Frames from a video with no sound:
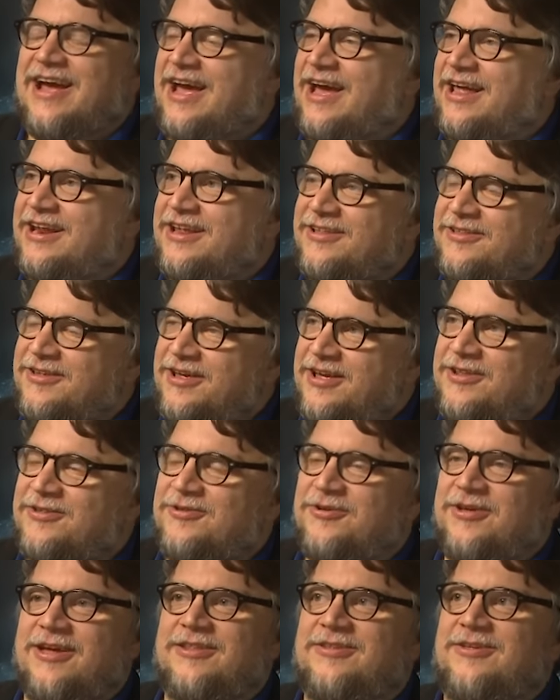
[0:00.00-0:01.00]
And
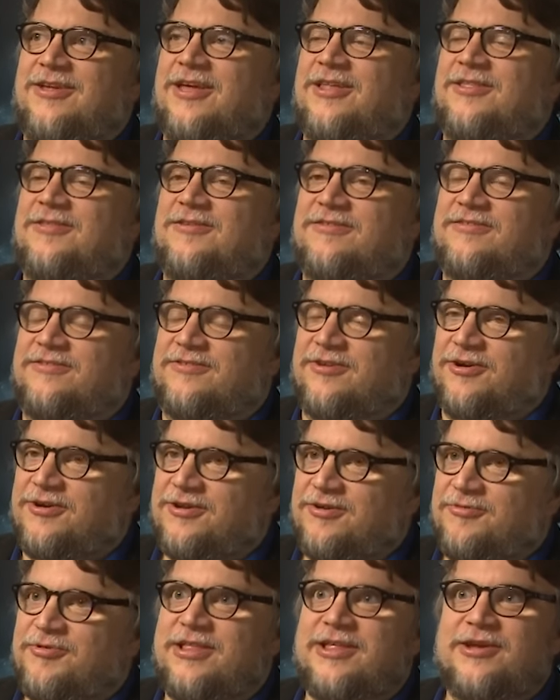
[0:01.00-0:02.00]
it started
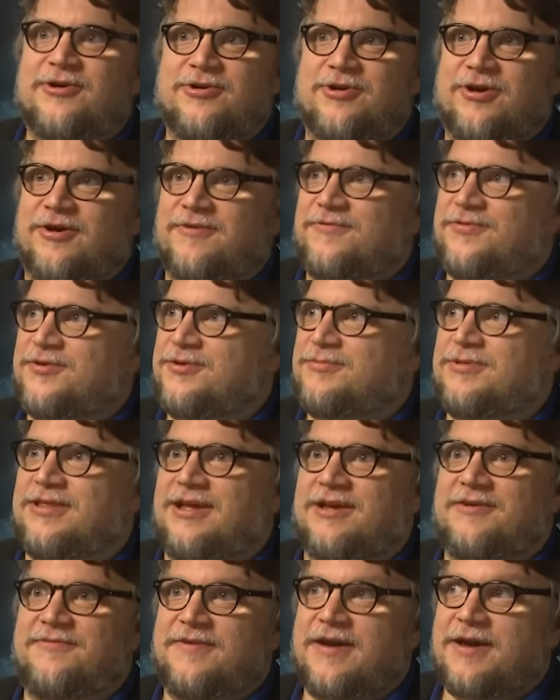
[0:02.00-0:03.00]
really uncomfortable,
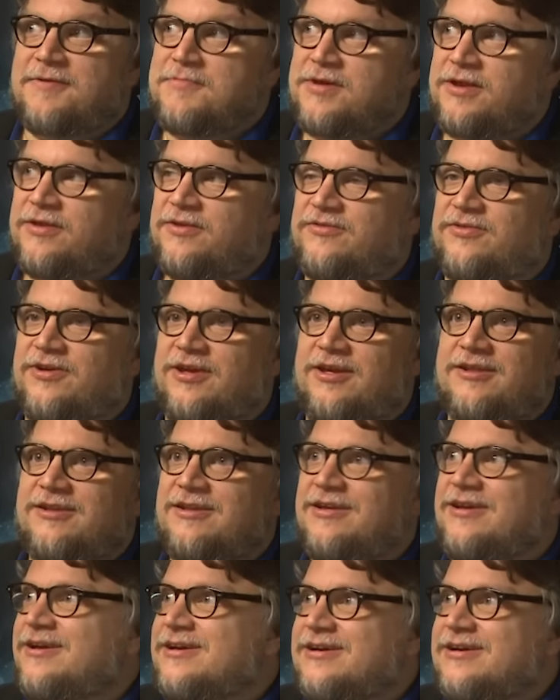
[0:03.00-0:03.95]
like 5 minutes in.